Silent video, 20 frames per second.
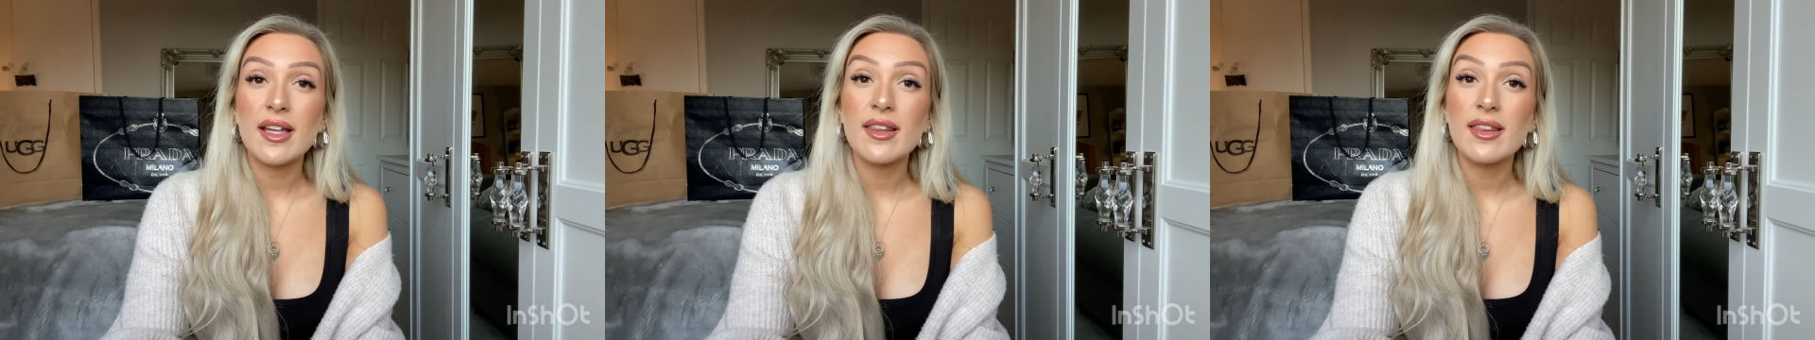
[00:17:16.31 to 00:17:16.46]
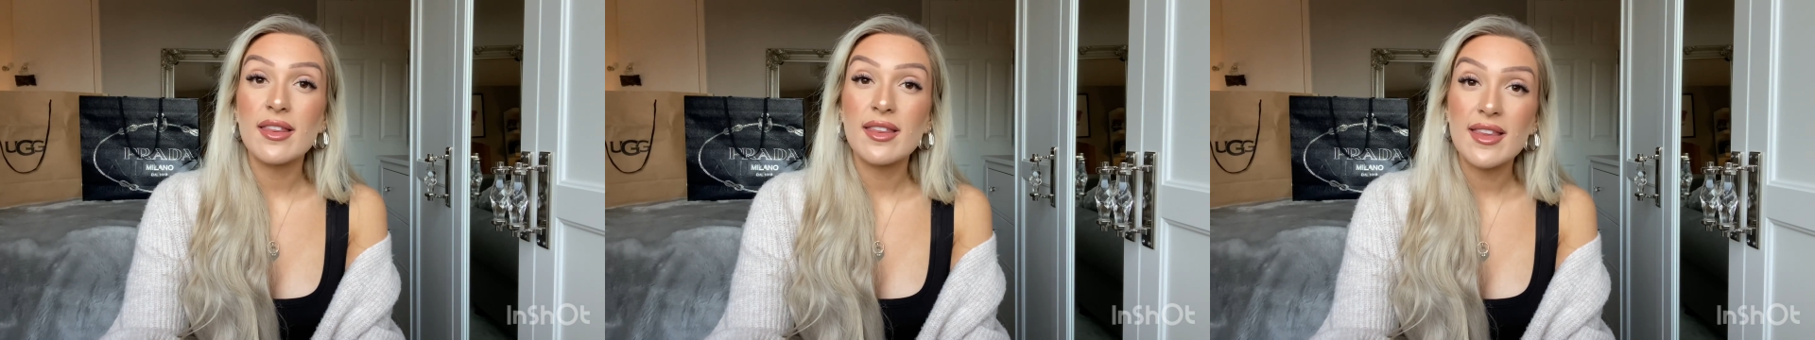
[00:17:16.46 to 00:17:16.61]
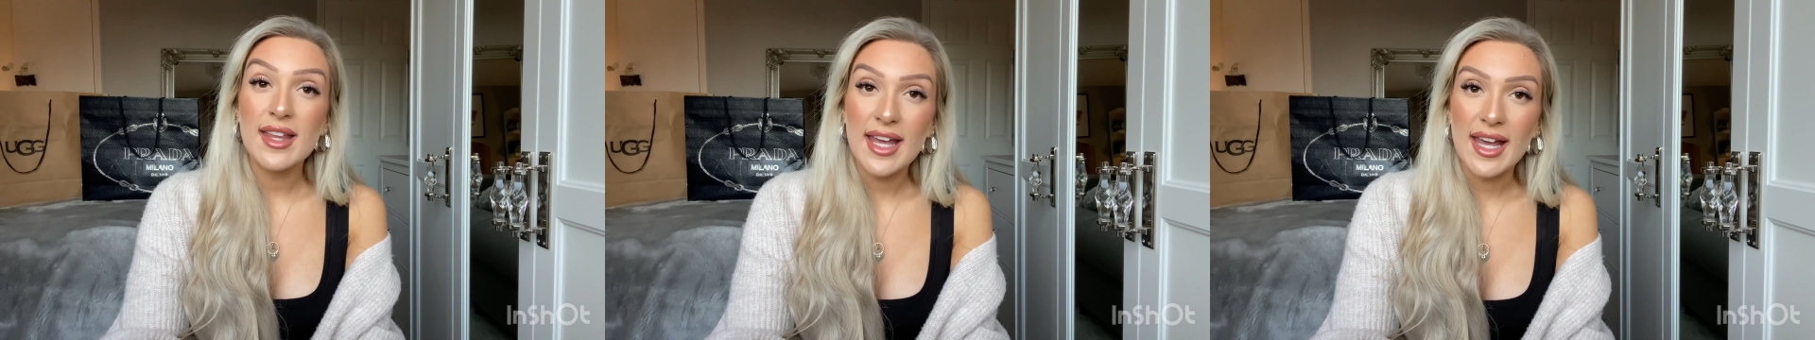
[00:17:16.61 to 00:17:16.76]

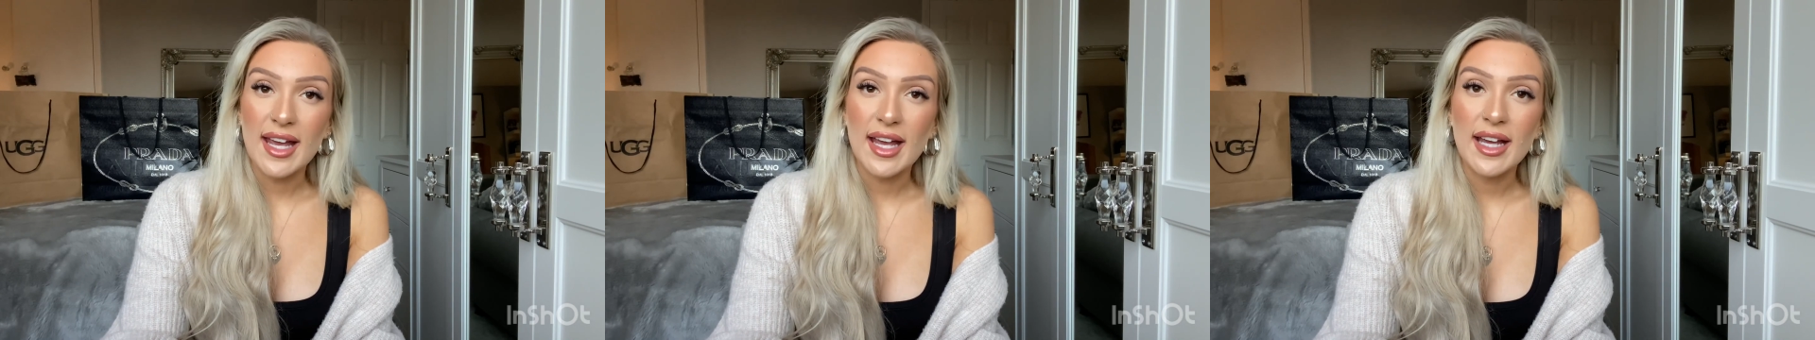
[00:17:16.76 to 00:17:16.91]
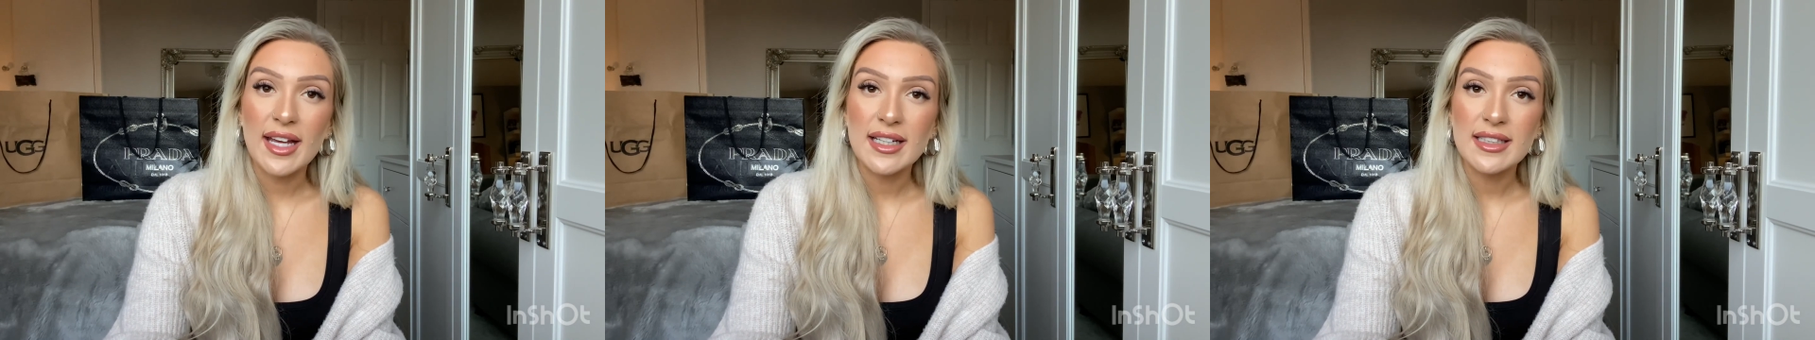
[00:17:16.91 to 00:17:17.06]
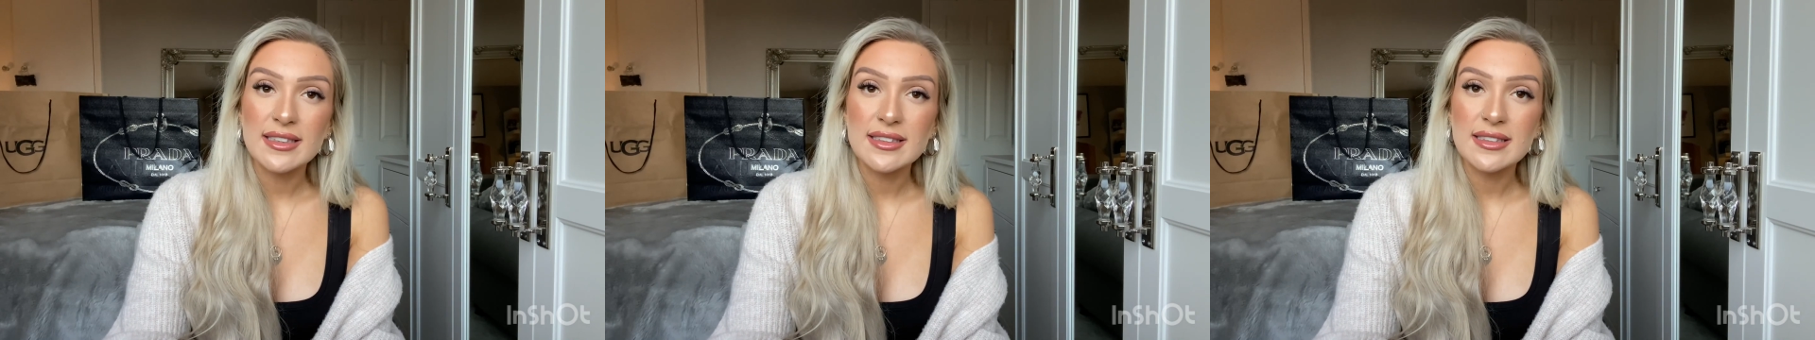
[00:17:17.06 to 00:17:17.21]

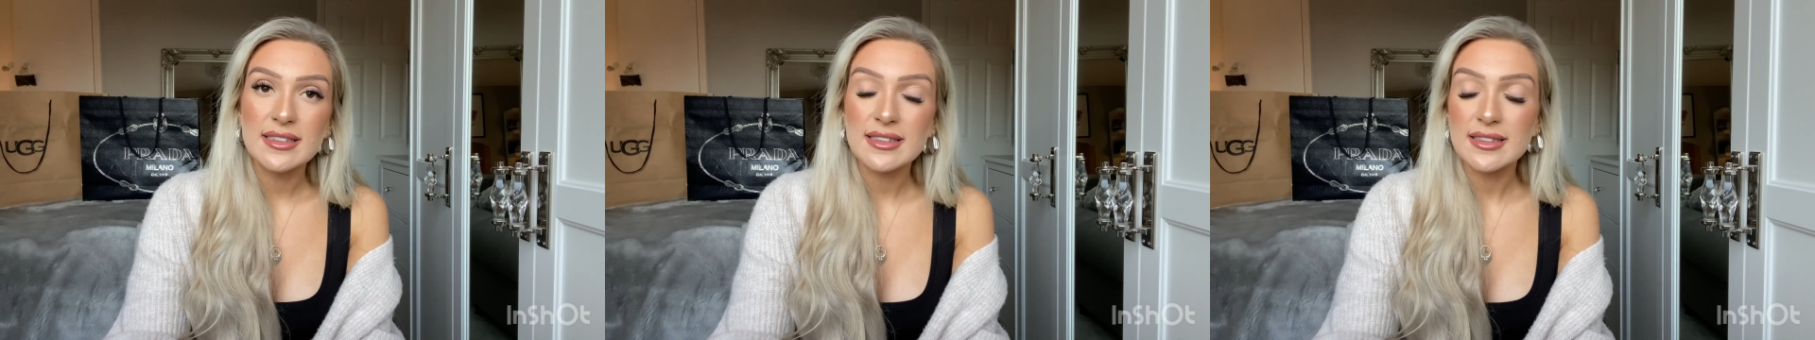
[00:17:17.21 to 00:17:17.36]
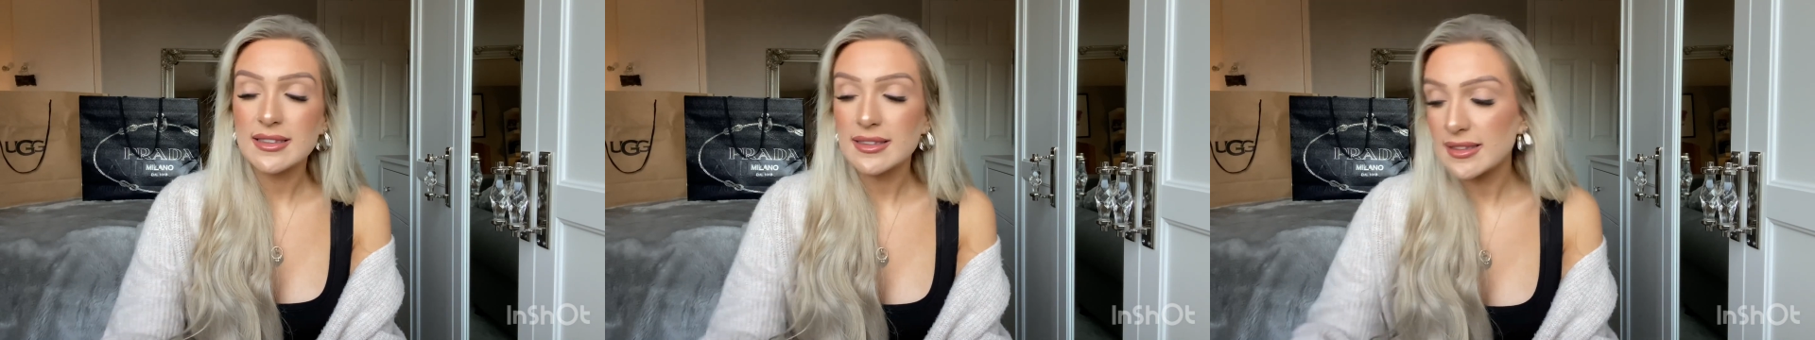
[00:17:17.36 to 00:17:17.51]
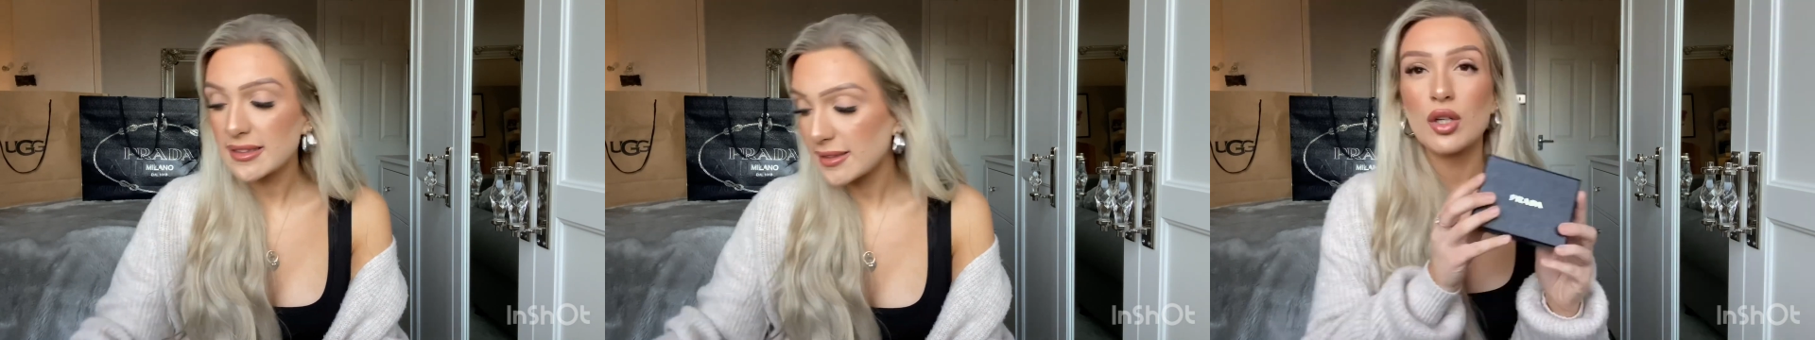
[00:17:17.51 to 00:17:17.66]

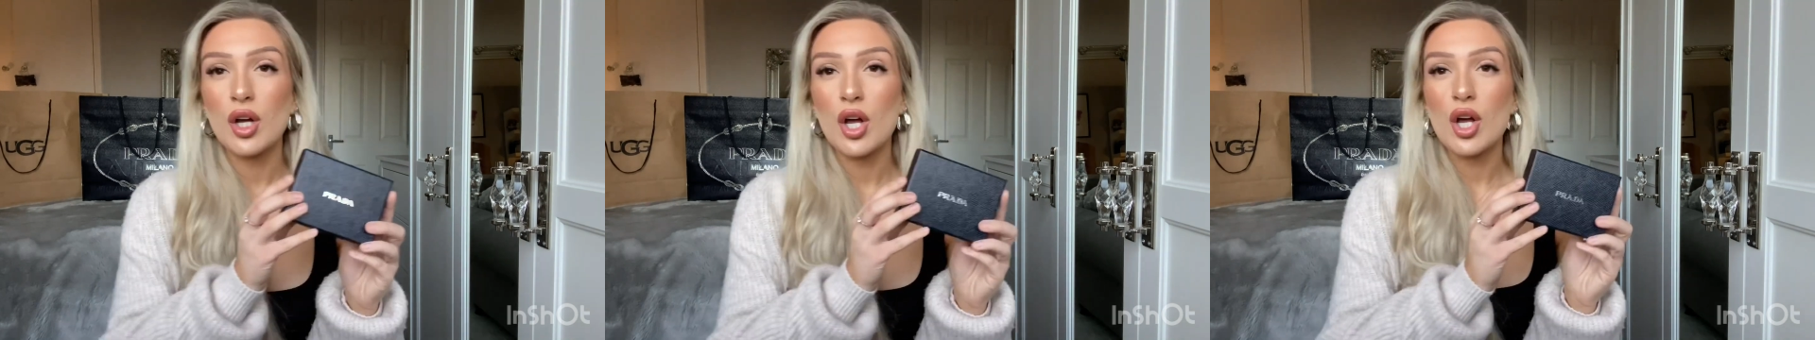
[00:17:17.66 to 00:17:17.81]
this,